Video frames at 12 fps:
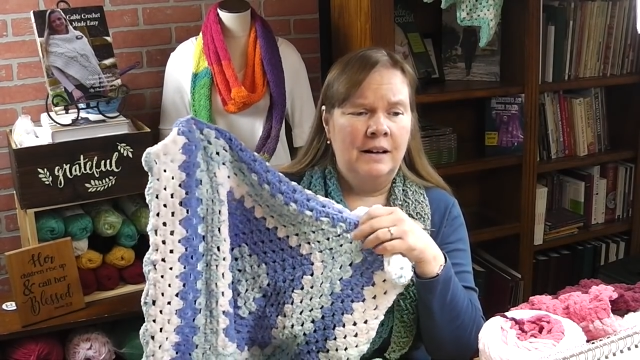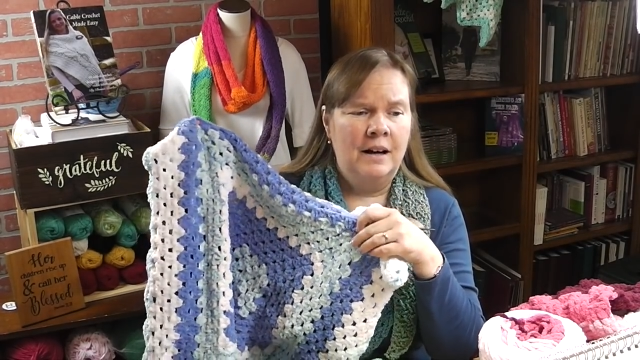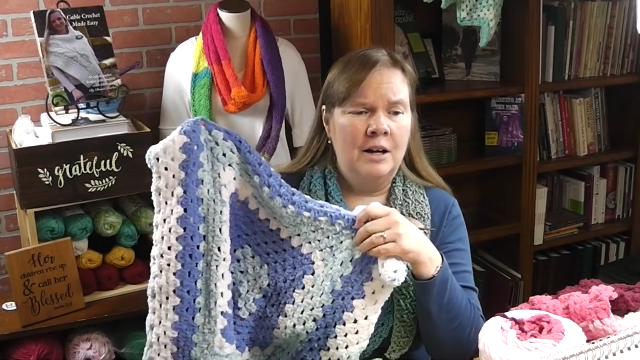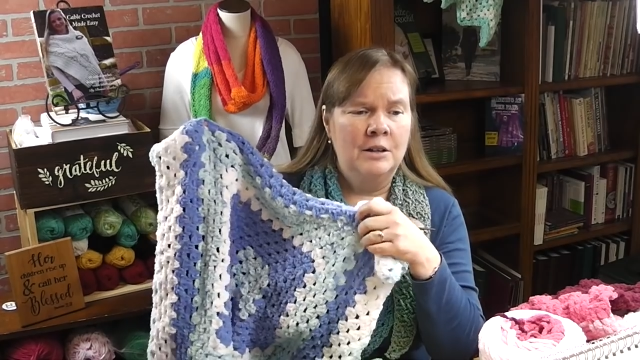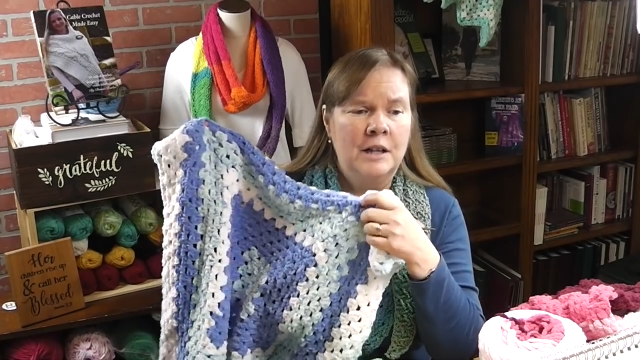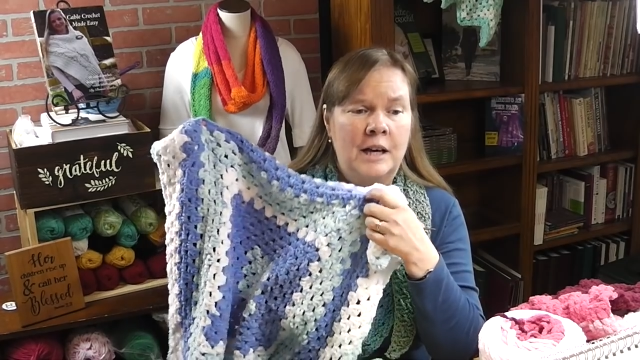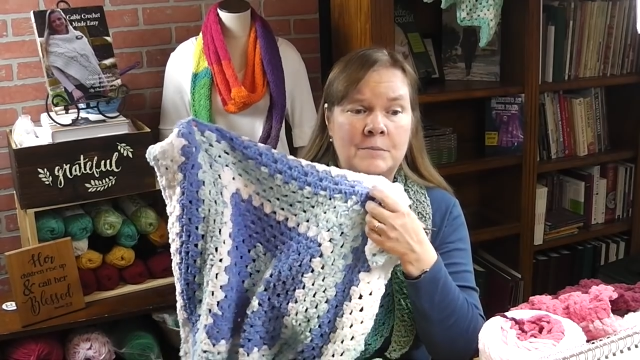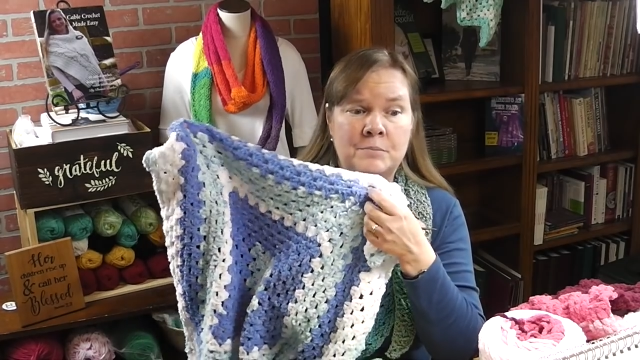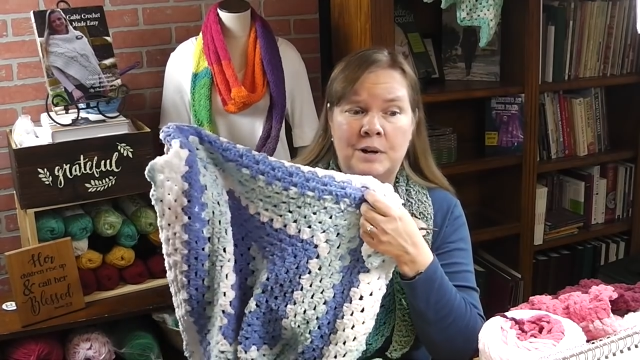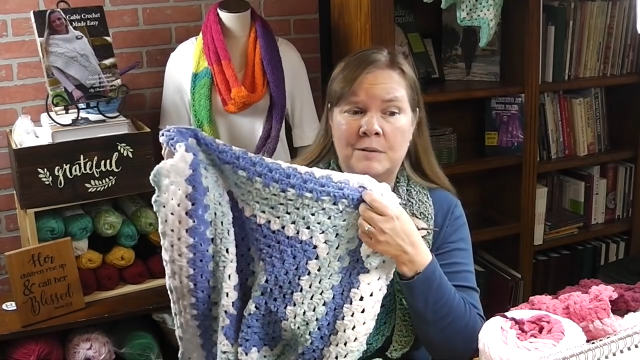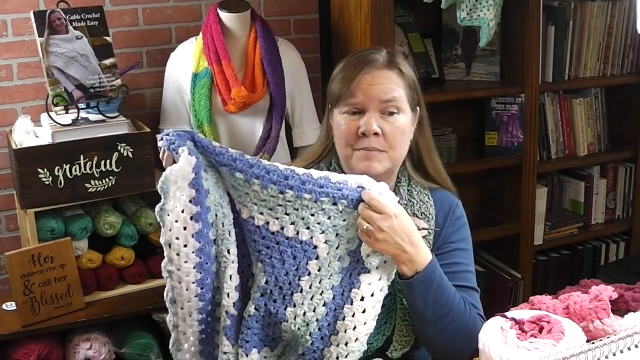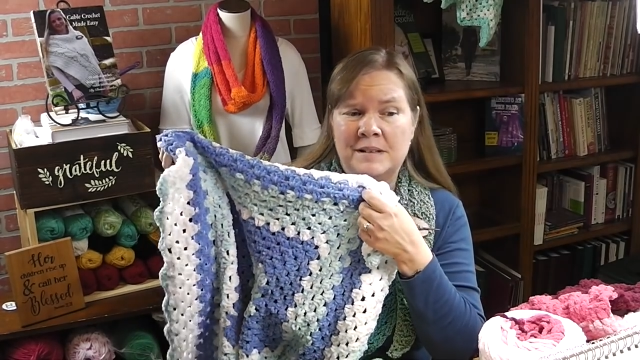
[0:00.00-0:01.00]
Lion
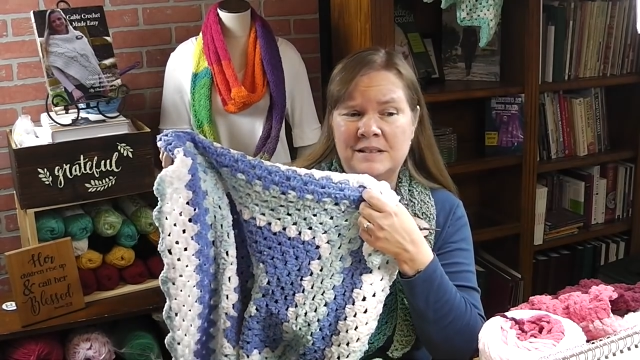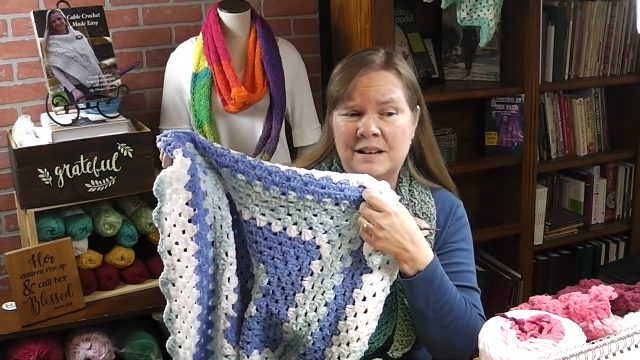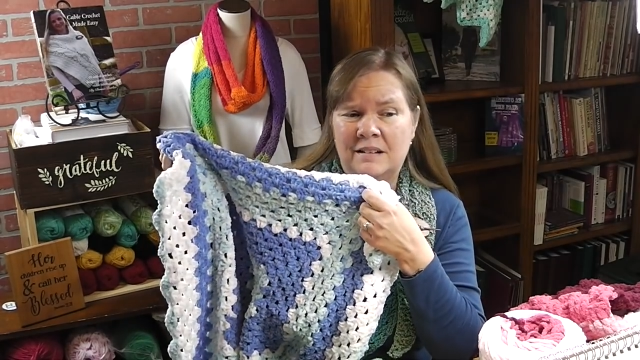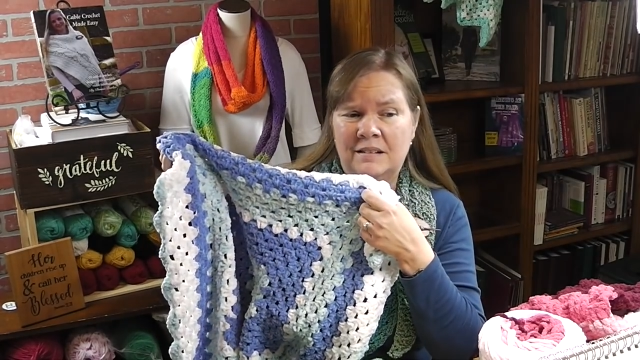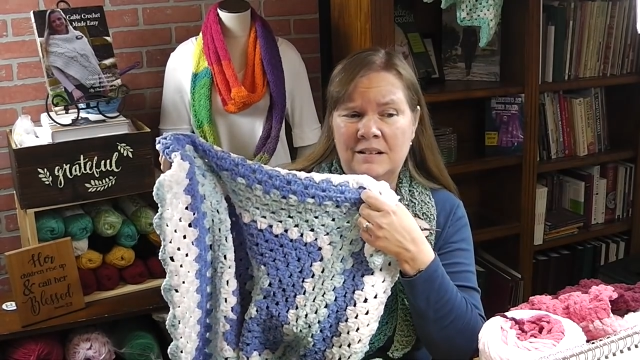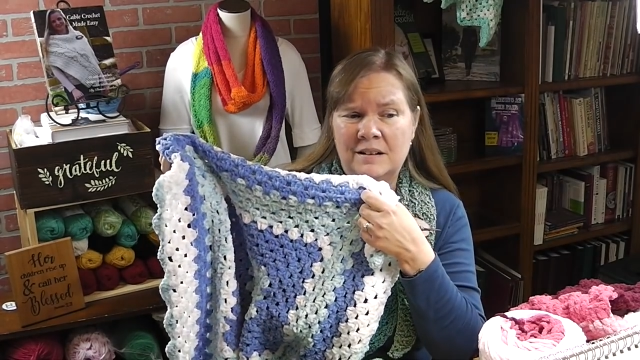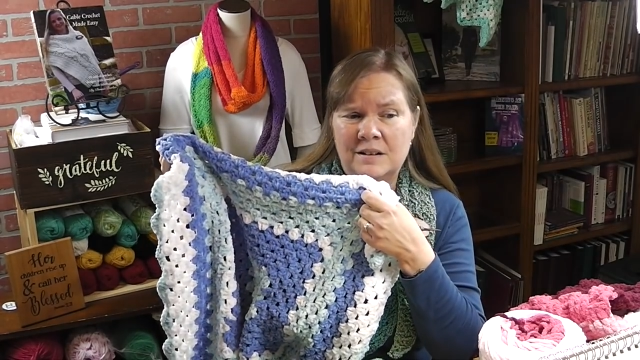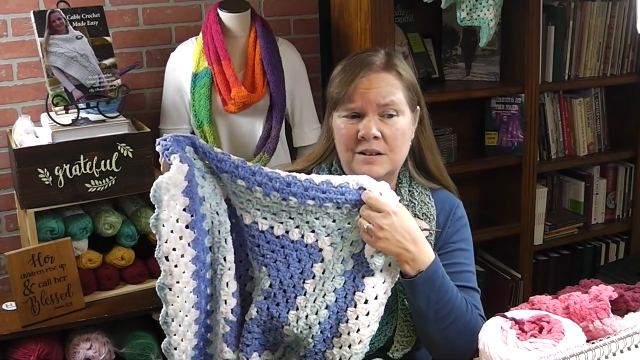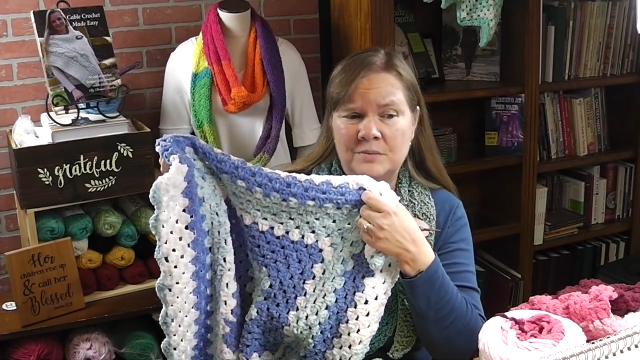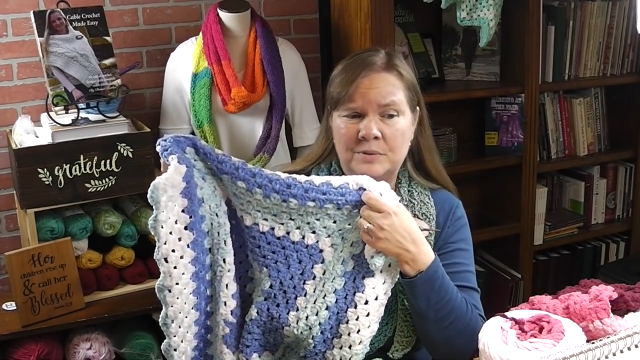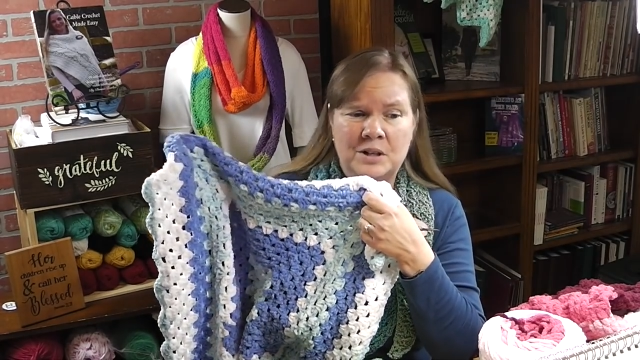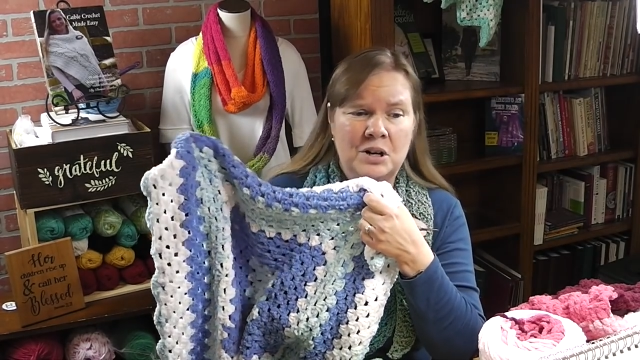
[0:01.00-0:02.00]
Brand
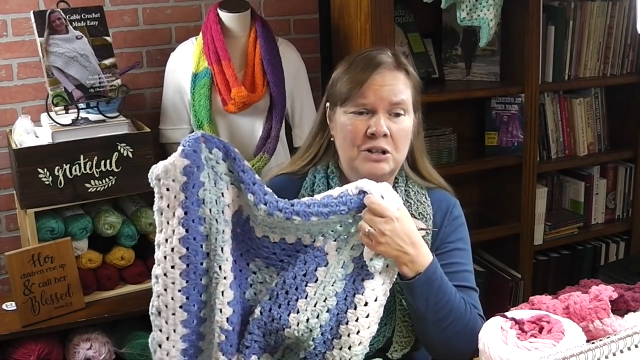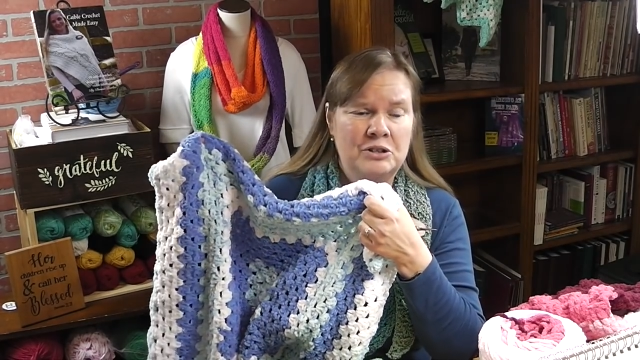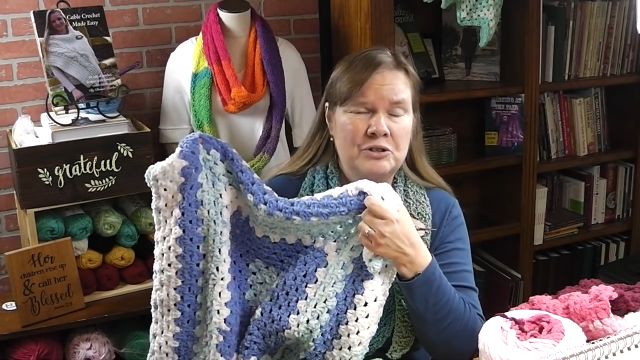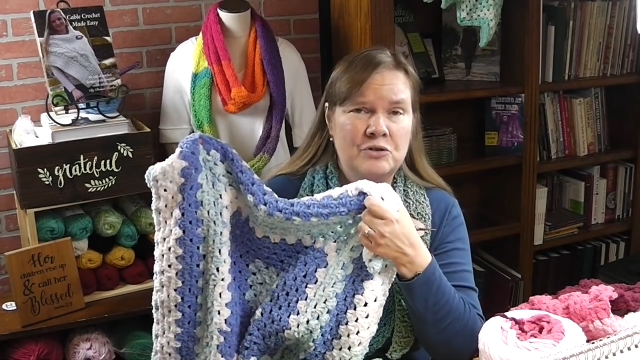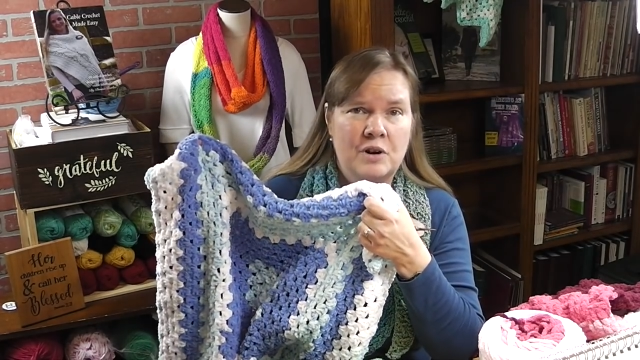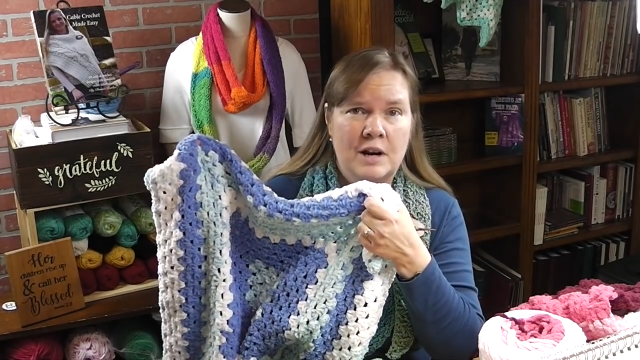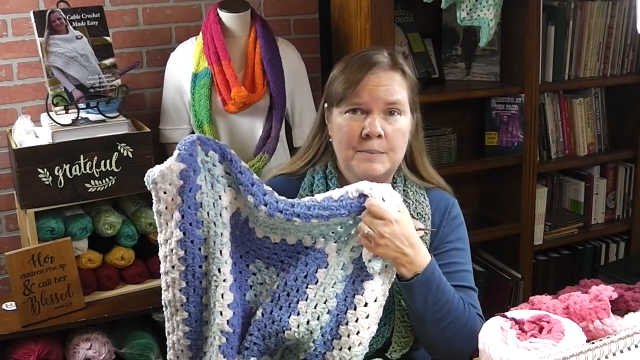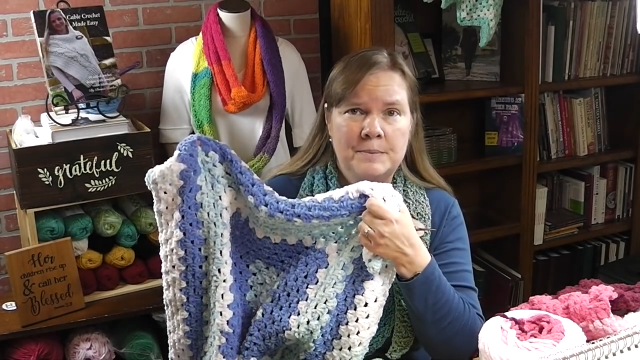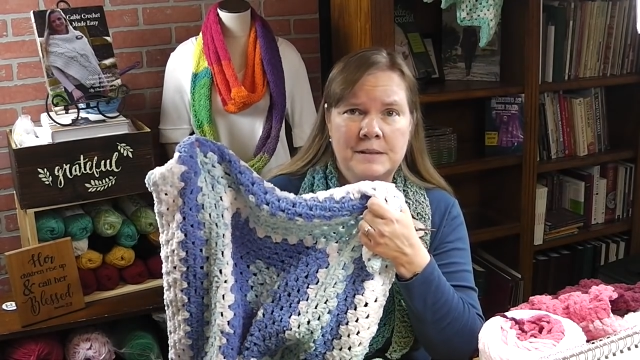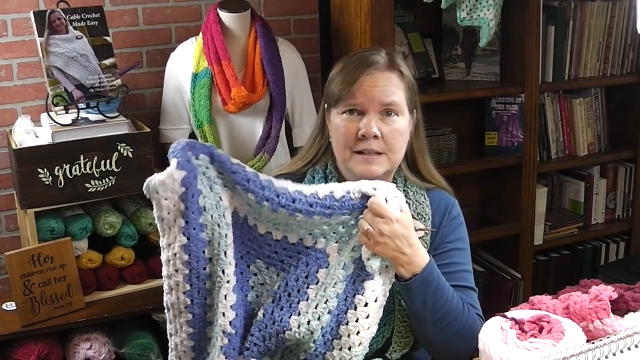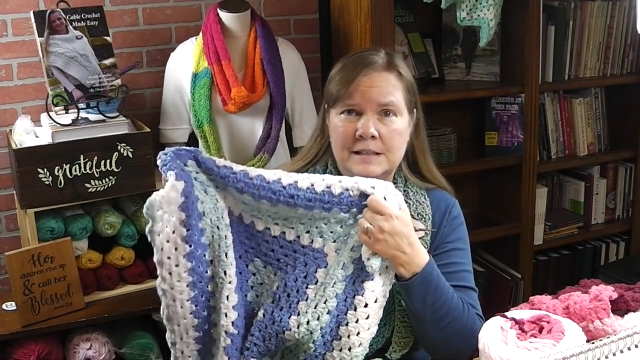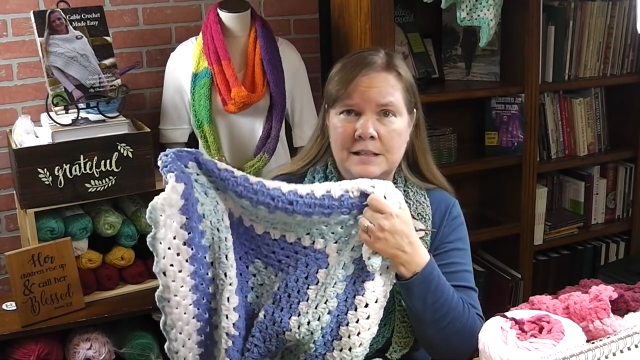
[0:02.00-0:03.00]
Mandela, Red Heart
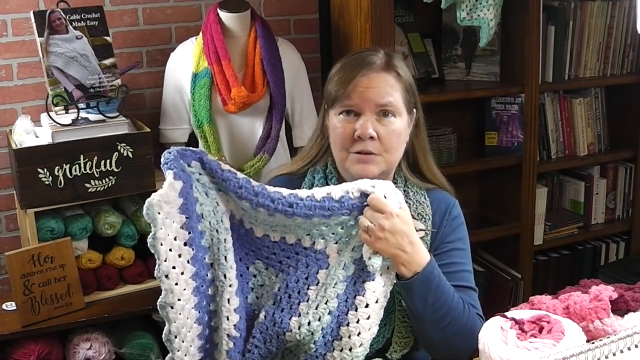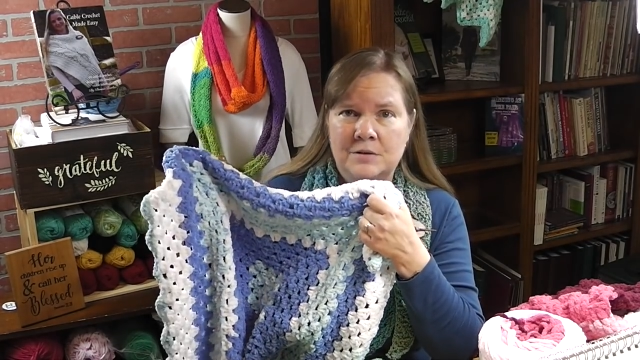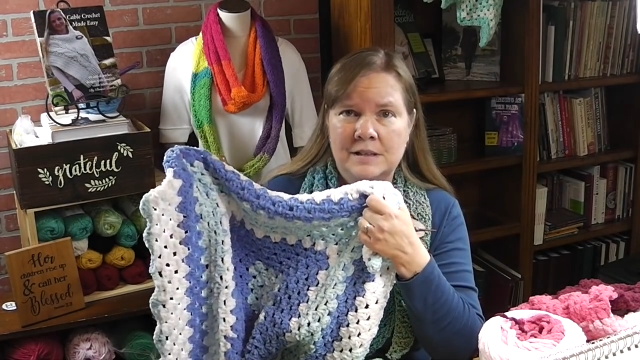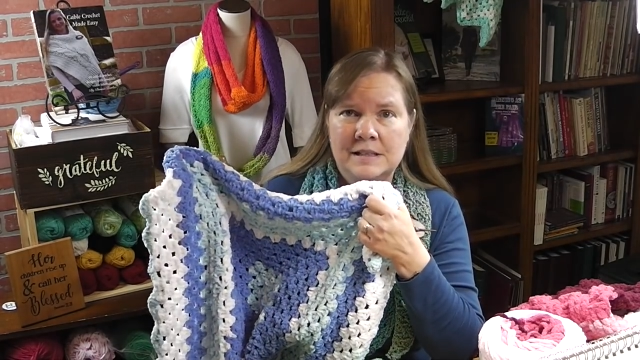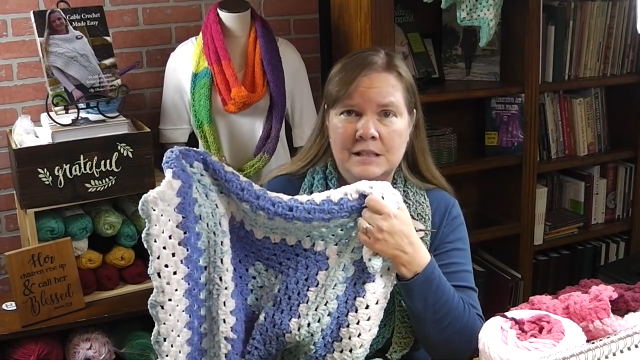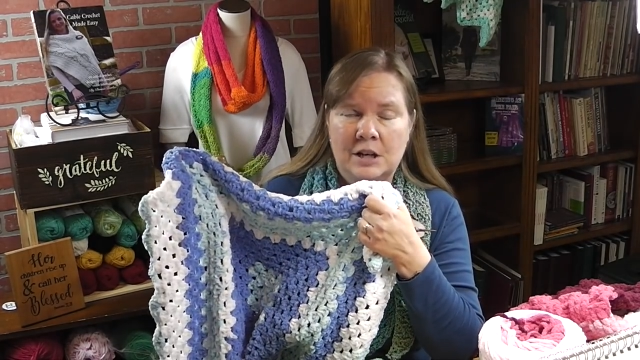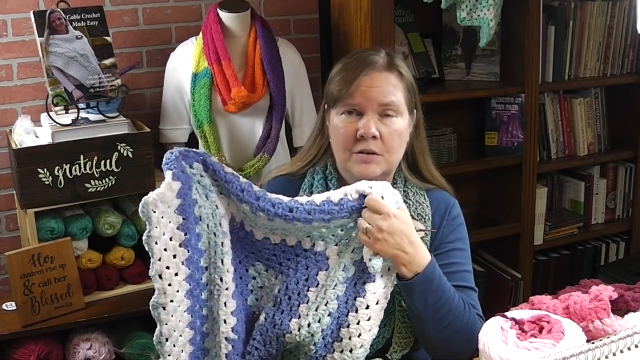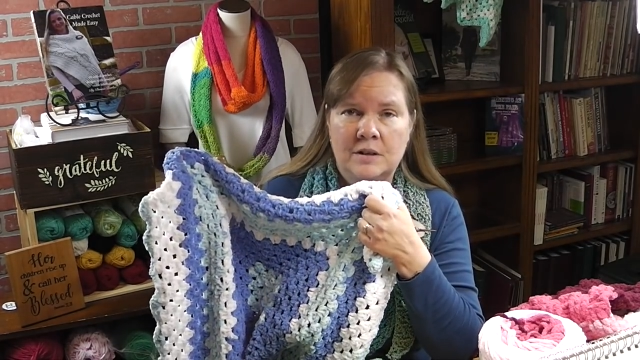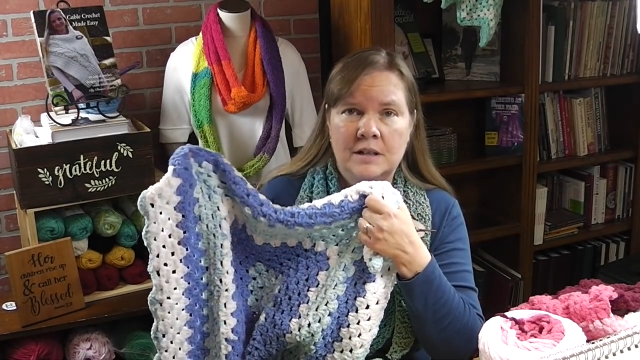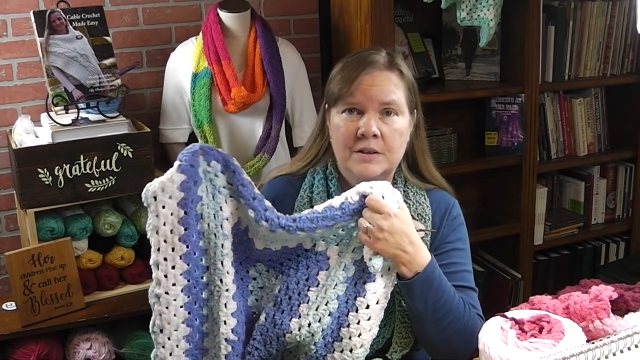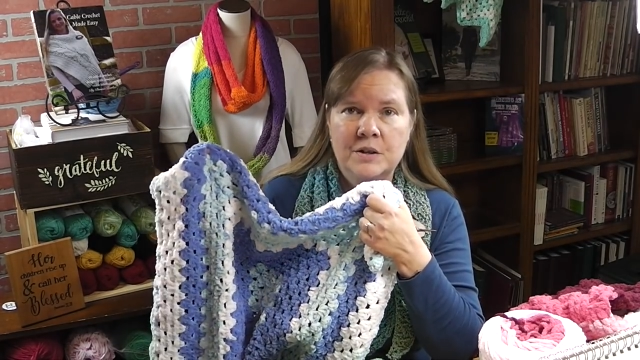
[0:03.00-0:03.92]
Stripes, etc., etc.